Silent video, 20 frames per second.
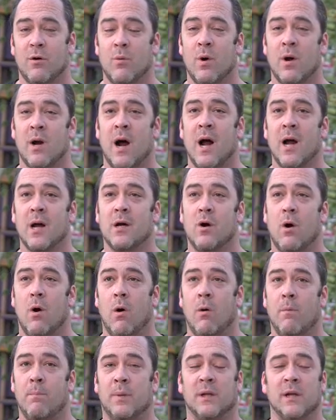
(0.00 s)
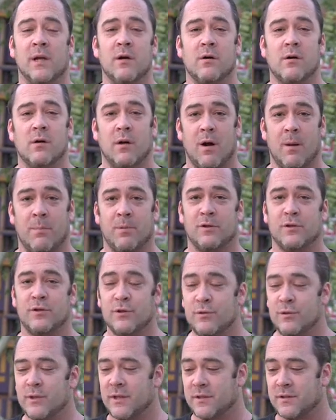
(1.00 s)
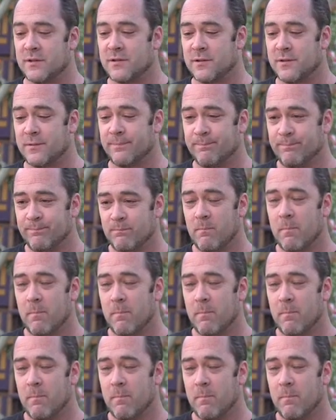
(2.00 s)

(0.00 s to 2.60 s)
are what I call political opportunists.